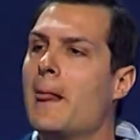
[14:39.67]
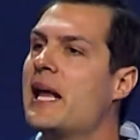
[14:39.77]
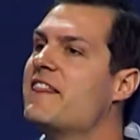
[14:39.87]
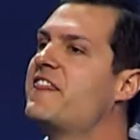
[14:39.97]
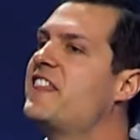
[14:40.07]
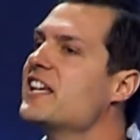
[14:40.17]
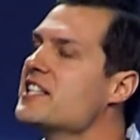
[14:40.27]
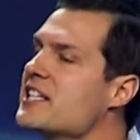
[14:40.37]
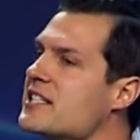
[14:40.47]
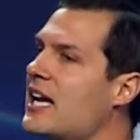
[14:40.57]
And this
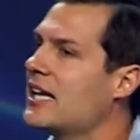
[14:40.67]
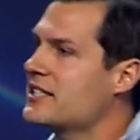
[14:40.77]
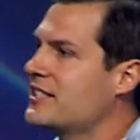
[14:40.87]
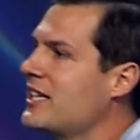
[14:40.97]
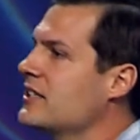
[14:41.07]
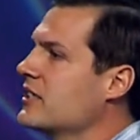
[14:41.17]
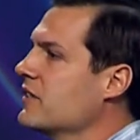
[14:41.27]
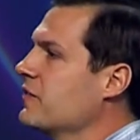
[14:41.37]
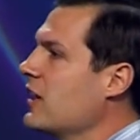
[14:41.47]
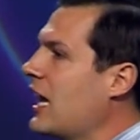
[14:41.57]
is that season
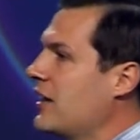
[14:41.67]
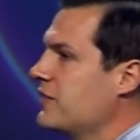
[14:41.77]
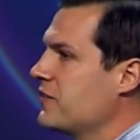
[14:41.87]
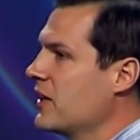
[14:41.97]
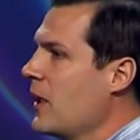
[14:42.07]
of life